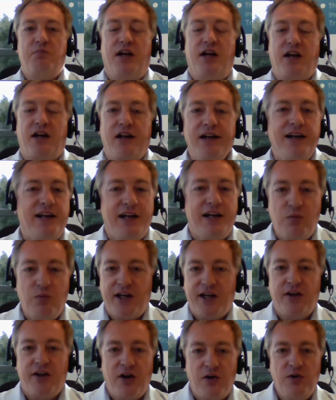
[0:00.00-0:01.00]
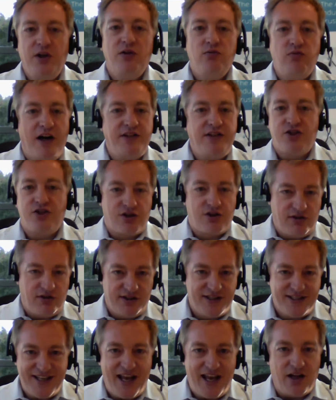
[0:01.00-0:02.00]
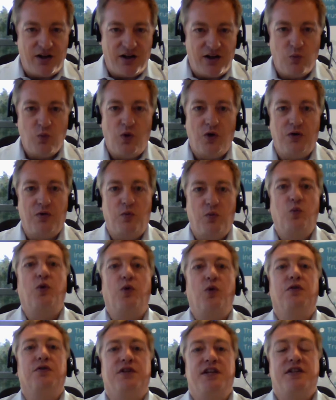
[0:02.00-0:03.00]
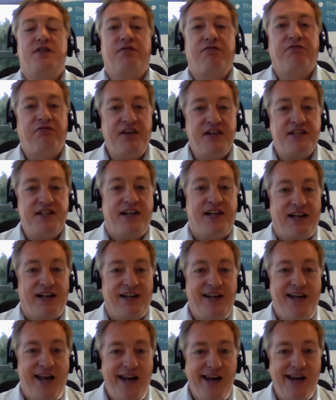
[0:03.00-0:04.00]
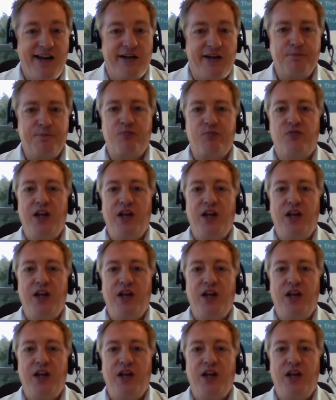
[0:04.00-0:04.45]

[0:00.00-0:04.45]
clearly we can only register and sell what is physically here.